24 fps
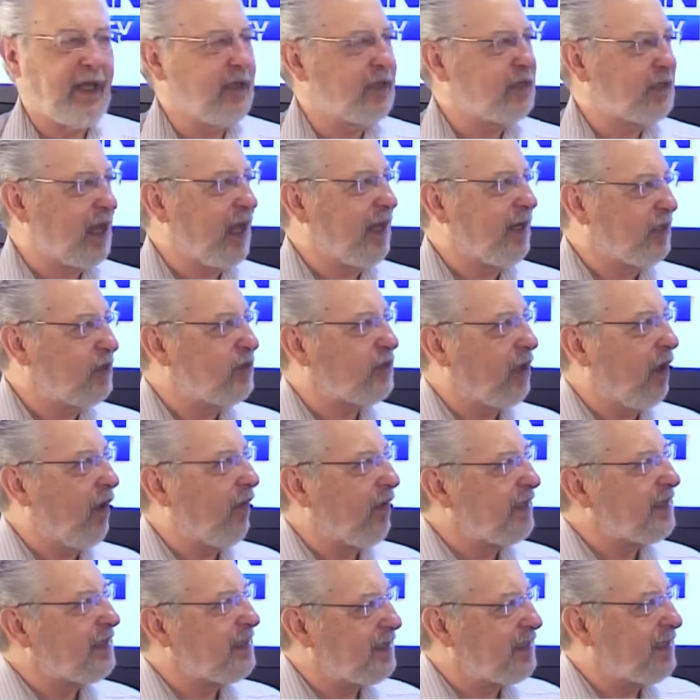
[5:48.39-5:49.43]
is kind of
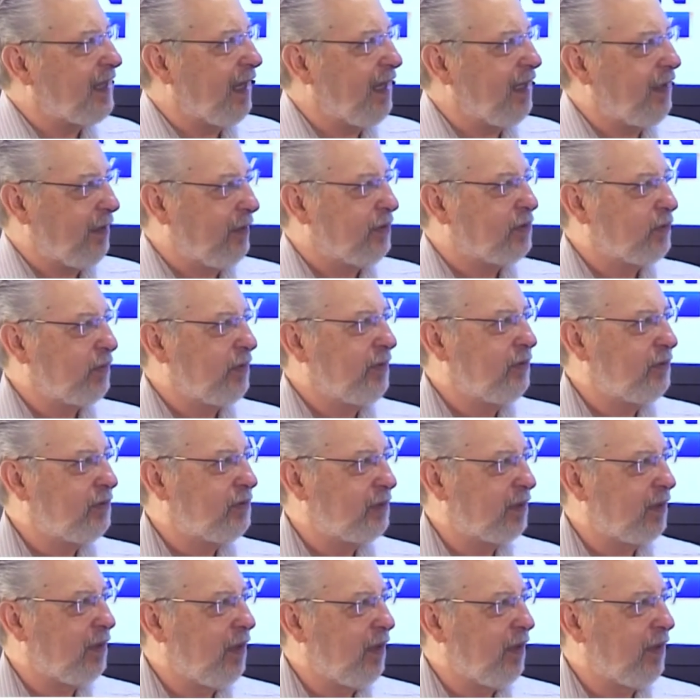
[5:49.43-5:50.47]
solid state, as we used
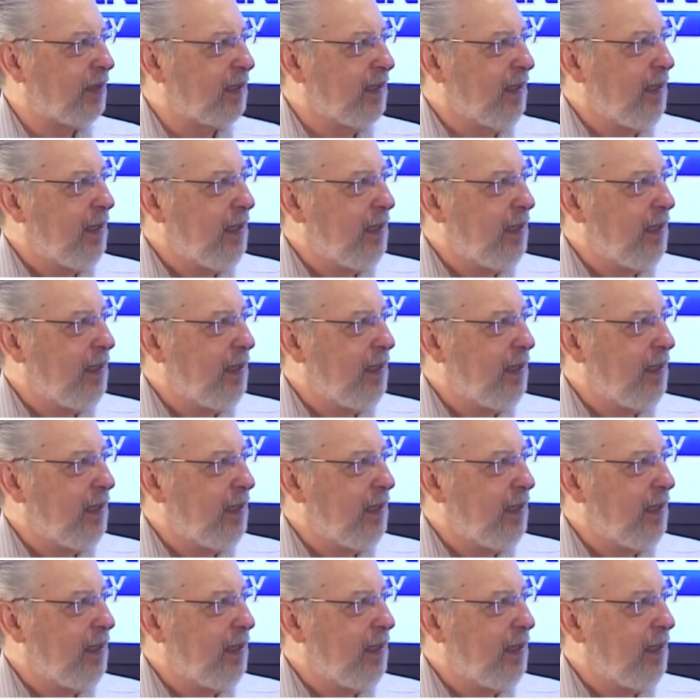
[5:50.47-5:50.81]
to call it.